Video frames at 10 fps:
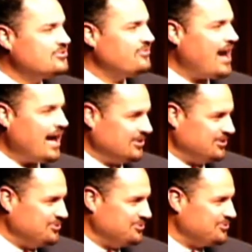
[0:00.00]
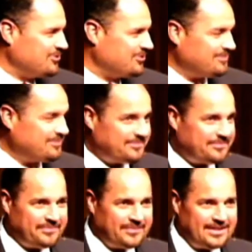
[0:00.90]
Values.
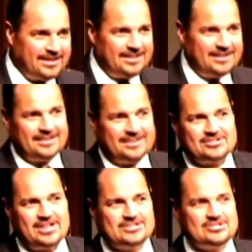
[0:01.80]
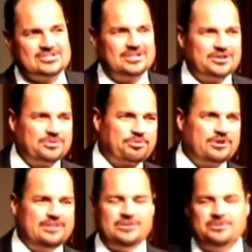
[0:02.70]
So that's just a little
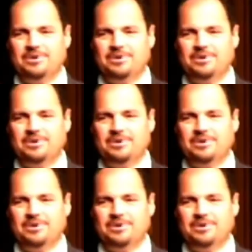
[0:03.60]
preview.